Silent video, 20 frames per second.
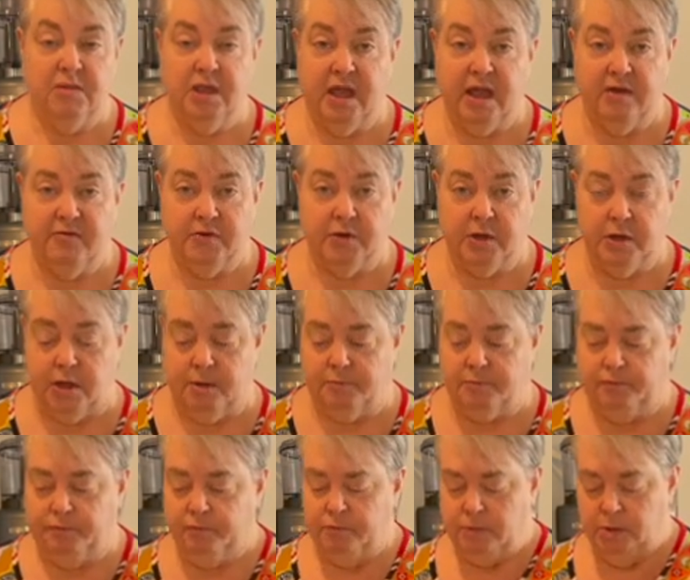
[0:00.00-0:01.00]
half a cup,
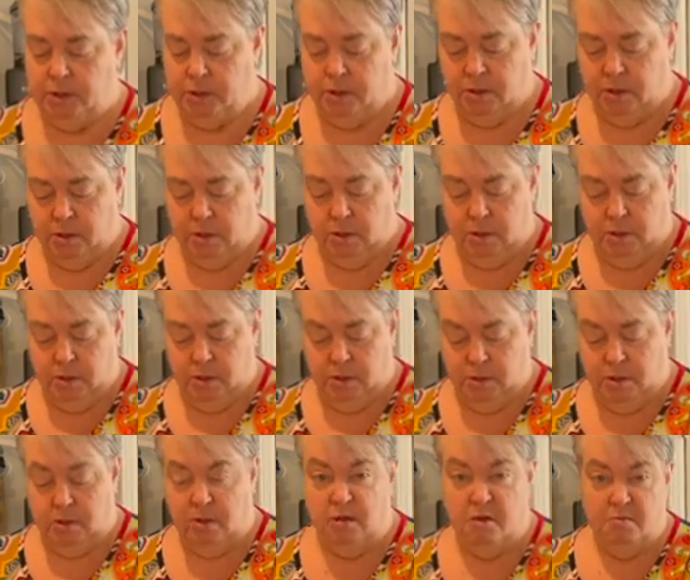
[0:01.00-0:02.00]

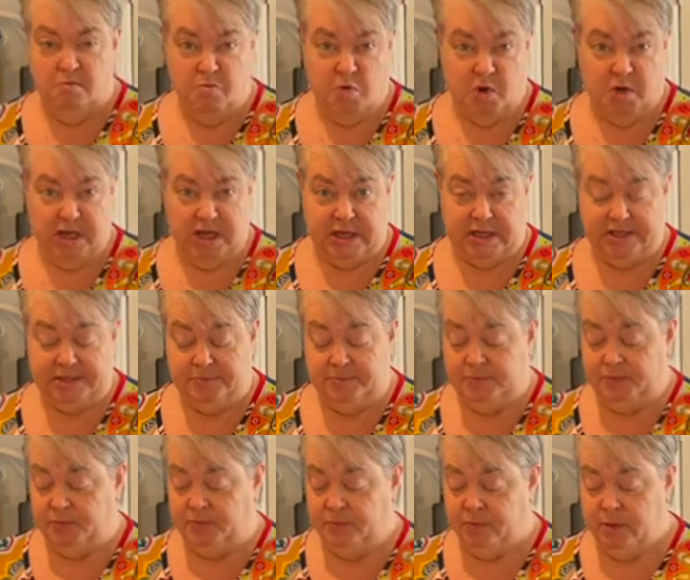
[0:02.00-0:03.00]
more or less,
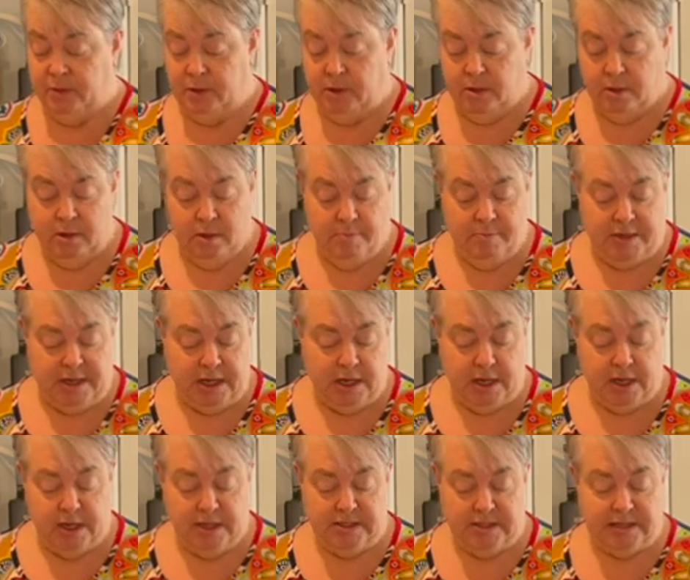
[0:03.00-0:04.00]

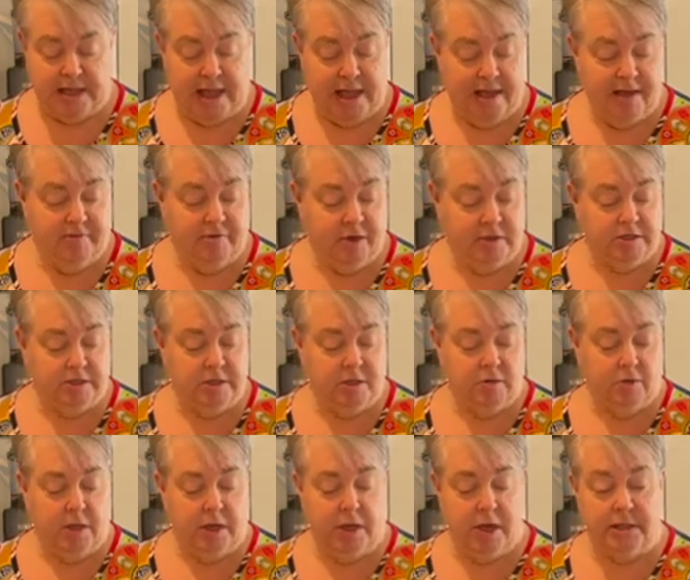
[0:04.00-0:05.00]
because I've also
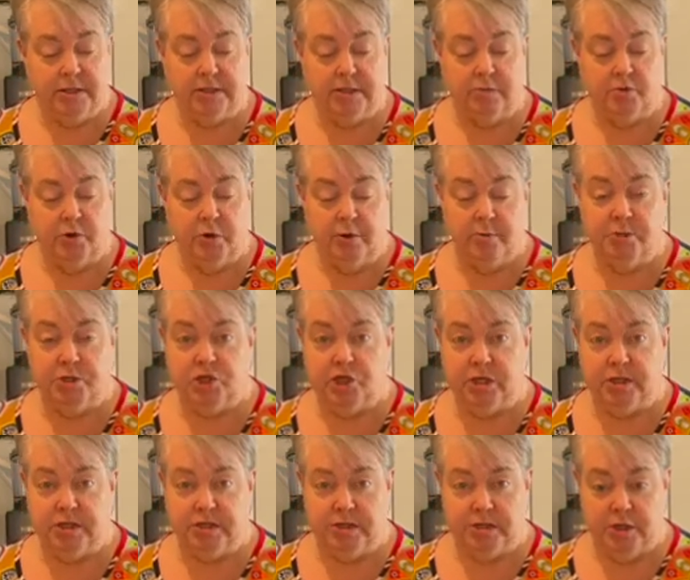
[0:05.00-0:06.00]
got some cream of
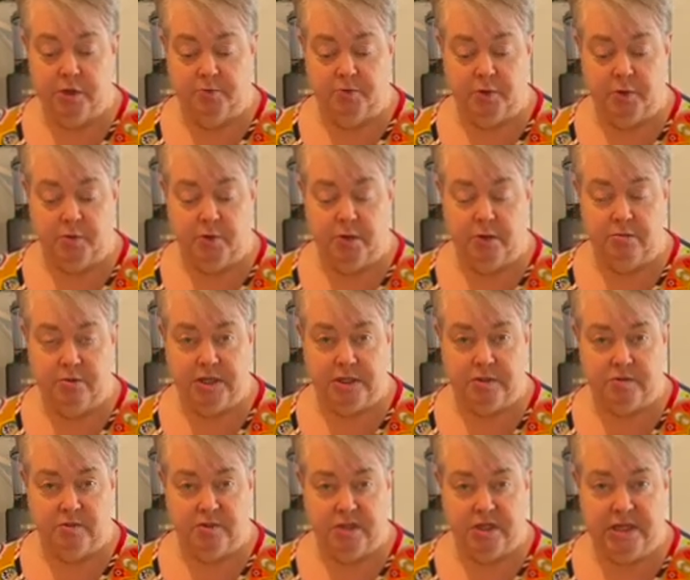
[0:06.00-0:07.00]
chicken soup that we're going to mix
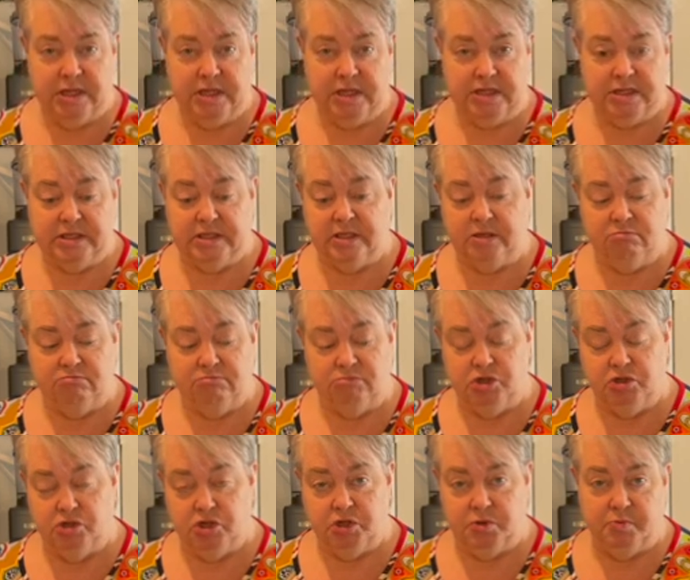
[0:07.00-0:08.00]
with this, and
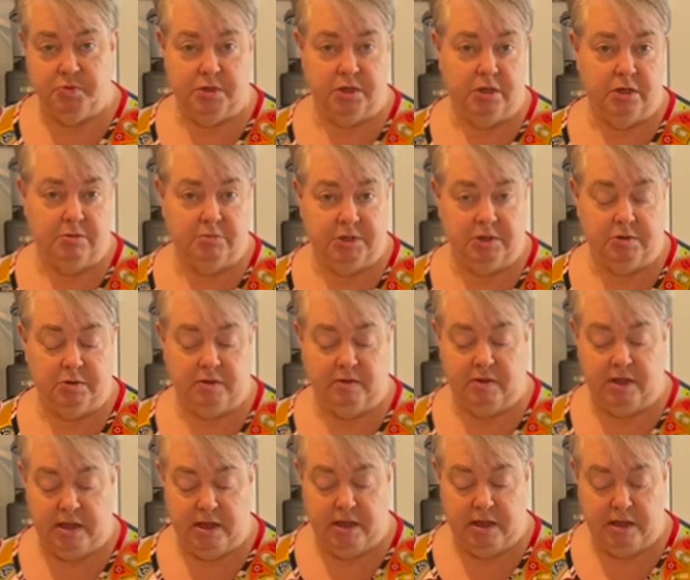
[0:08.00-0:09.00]
usually put a little milk in
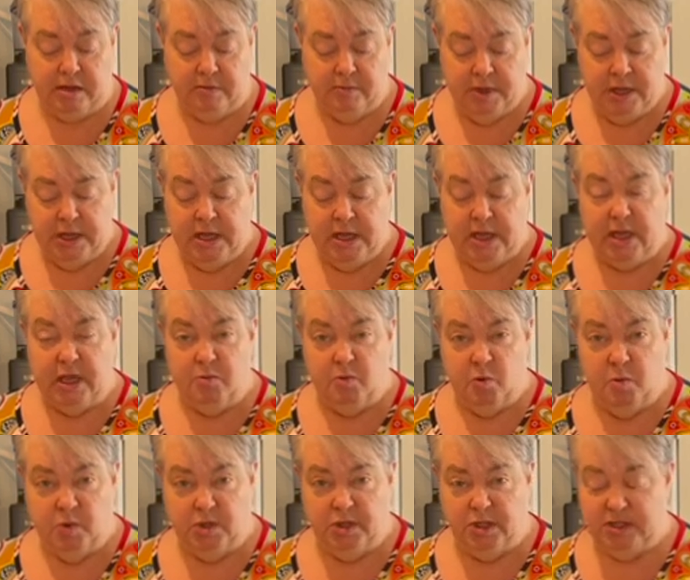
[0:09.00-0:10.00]
that. And we
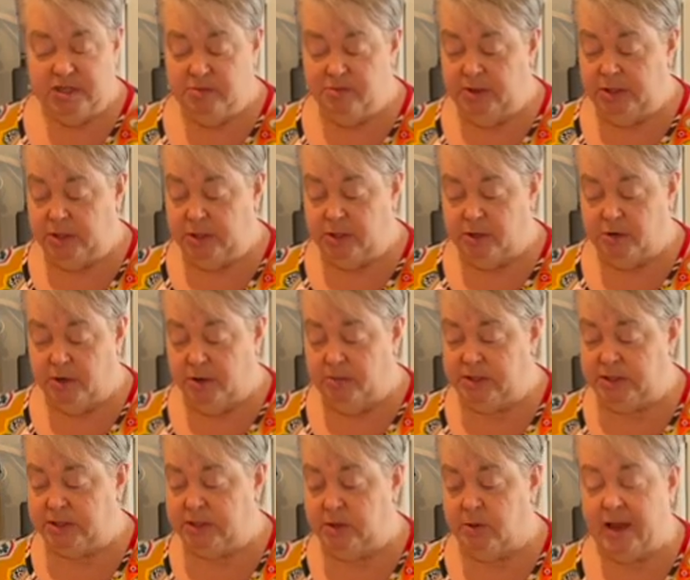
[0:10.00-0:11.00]
want this to be a little
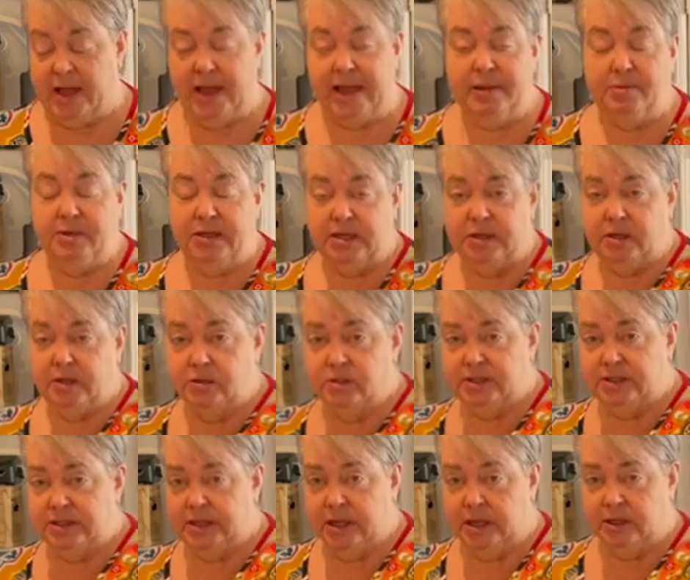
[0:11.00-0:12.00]
creamy. So I'm going to hold
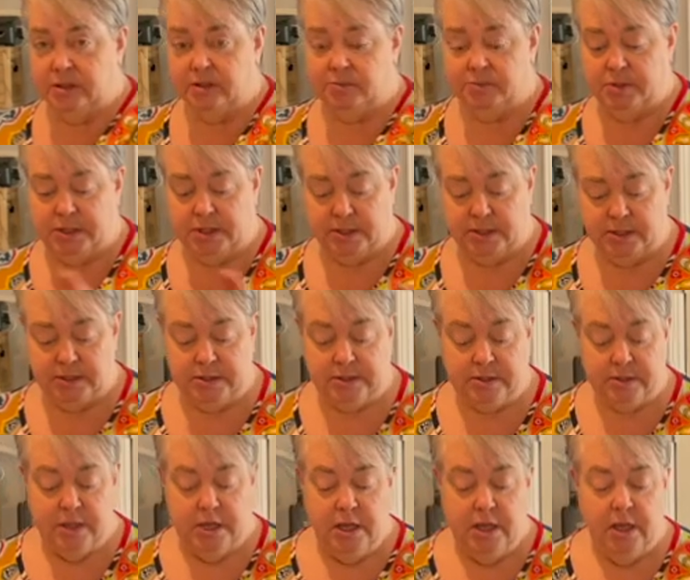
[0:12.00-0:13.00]
this out because
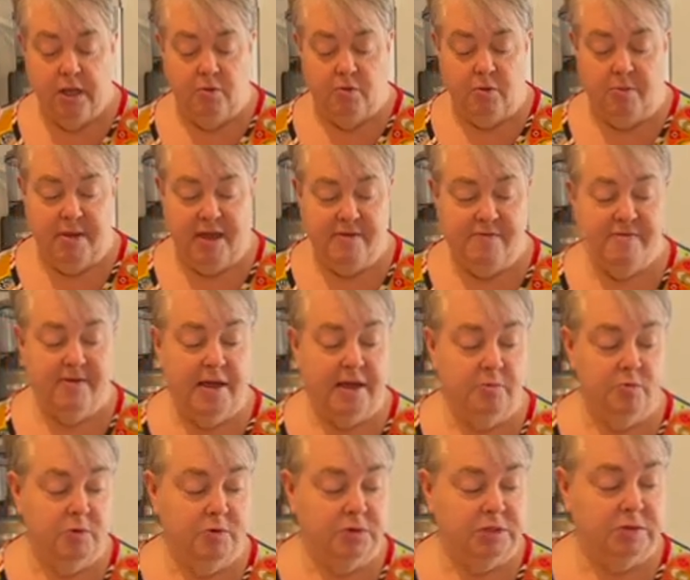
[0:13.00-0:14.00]
we may find
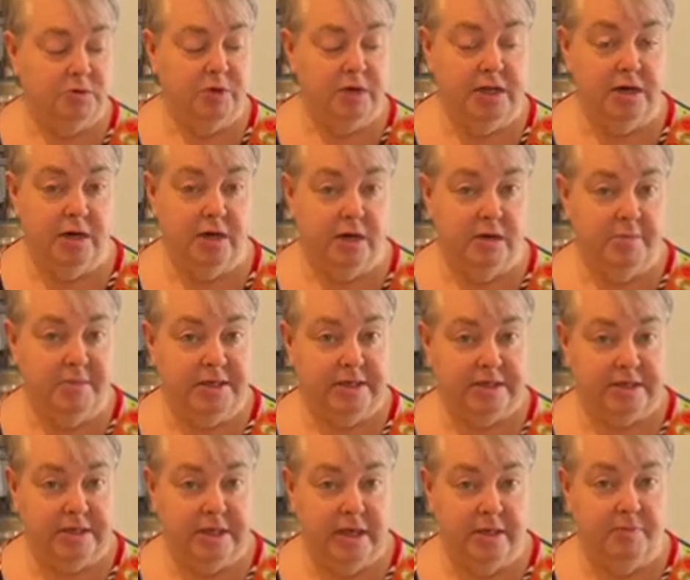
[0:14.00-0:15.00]
once we get it all
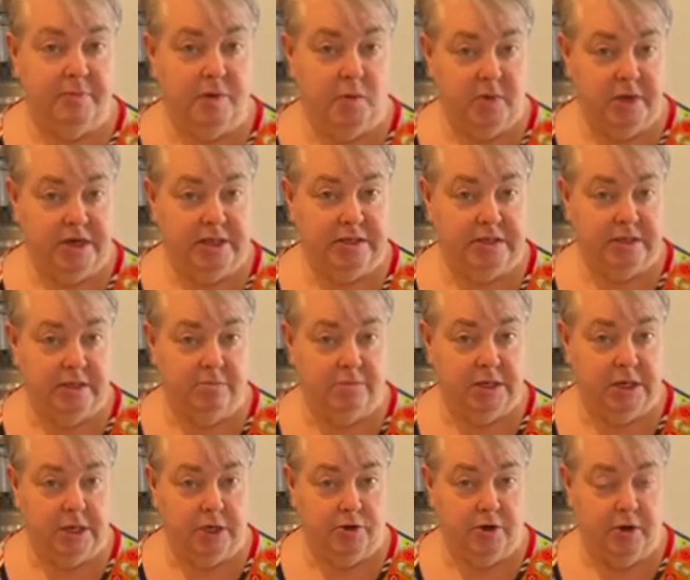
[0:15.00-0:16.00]
mixed up that we need something a
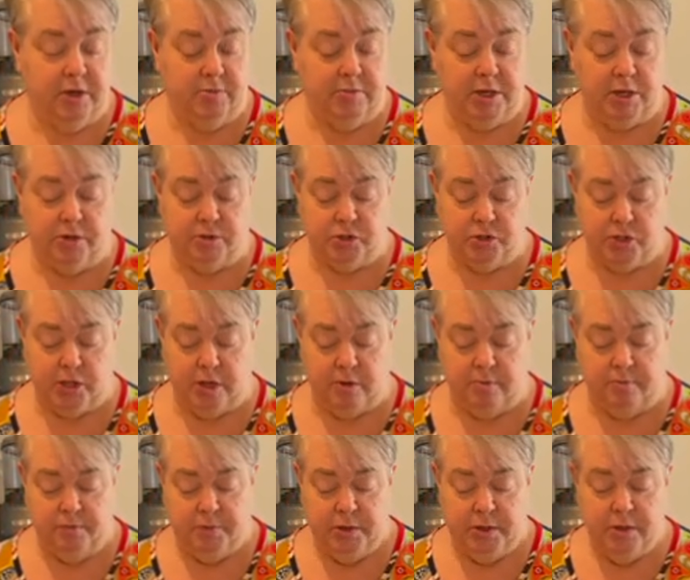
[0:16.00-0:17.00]
little creamier. So
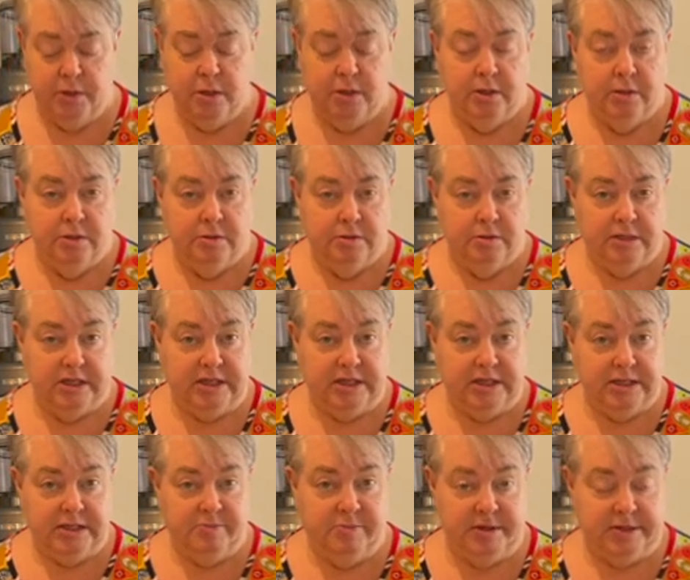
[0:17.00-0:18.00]
let's get
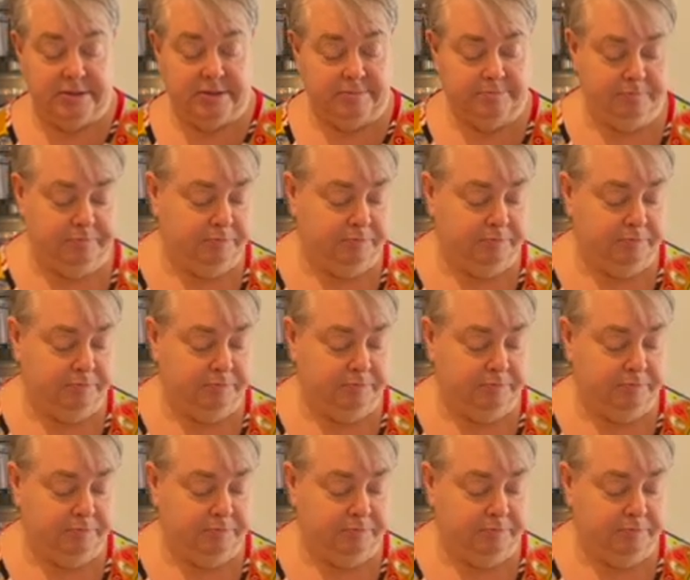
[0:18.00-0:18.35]
this melted.